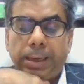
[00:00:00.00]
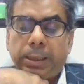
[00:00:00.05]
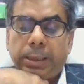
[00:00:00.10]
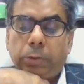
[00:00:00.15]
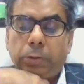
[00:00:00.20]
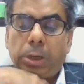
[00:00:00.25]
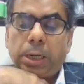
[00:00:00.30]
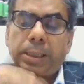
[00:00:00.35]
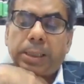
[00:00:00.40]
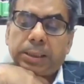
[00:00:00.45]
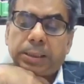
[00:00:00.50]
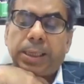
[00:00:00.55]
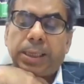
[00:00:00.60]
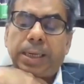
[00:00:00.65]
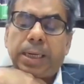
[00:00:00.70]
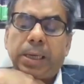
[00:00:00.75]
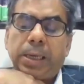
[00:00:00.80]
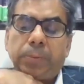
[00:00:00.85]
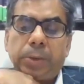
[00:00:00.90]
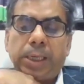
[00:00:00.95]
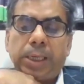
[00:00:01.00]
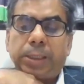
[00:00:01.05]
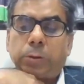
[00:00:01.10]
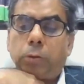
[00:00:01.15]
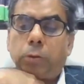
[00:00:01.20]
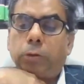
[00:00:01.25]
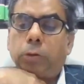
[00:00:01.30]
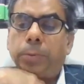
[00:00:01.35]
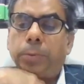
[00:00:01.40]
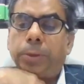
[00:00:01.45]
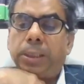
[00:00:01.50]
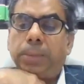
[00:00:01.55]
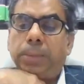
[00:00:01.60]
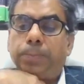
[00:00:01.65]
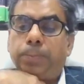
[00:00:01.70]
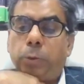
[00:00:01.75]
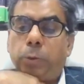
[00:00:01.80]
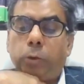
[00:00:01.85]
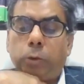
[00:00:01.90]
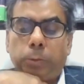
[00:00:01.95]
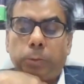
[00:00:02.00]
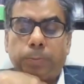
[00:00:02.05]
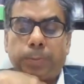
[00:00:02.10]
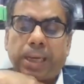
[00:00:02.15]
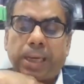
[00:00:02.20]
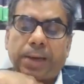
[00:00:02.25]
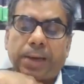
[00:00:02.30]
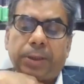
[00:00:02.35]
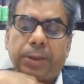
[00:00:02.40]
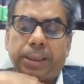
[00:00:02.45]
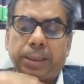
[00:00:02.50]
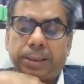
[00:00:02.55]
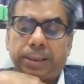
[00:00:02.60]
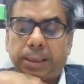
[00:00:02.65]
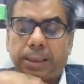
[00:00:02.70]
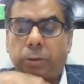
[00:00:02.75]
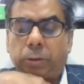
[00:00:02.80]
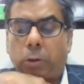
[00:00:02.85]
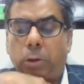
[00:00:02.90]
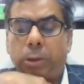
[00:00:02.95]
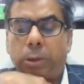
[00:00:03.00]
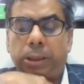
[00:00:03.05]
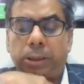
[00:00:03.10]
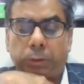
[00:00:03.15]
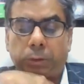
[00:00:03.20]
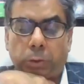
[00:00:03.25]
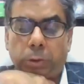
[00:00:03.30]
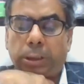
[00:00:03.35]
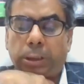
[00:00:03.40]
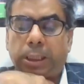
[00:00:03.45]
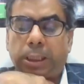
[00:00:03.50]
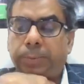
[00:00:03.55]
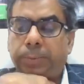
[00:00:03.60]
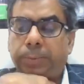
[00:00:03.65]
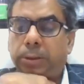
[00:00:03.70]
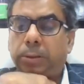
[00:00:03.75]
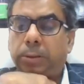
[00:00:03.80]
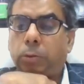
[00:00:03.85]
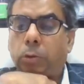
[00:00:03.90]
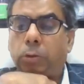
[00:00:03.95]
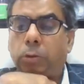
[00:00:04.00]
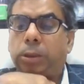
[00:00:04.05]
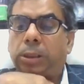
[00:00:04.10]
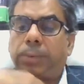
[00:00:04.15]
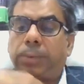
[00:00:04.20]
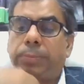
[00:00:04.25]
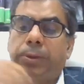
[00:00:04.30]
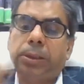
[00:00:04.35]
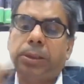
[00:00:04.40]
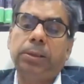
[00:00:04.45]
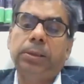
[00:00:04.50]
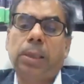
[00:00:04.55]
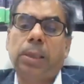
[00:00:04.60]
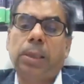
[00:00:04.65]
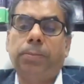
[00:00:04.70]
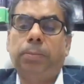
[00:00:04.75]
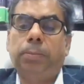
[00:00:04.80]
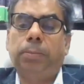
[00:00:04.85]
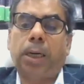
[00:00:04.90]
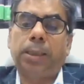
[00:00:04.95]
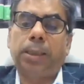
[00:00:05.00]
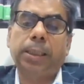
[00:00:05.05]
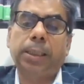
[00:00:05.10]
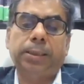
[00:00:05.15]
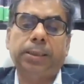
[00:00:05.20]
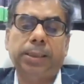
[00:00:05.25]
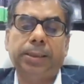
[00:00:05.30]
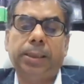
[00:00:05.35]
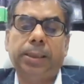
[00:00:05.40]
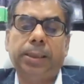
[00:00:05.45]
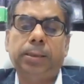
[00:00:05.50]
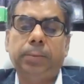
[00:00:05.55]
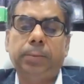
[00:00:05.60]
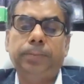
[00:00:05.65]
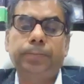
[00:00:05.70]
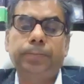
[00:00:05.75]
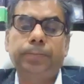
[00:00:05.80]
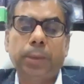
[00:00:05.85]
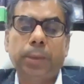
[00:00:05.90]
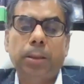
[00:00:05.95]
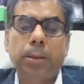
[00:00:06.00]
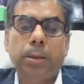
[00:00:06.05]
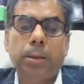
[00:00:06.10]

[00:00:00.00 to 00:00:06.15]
An equalization levy has also been imposed, but I will discuss all these concepts in some other session.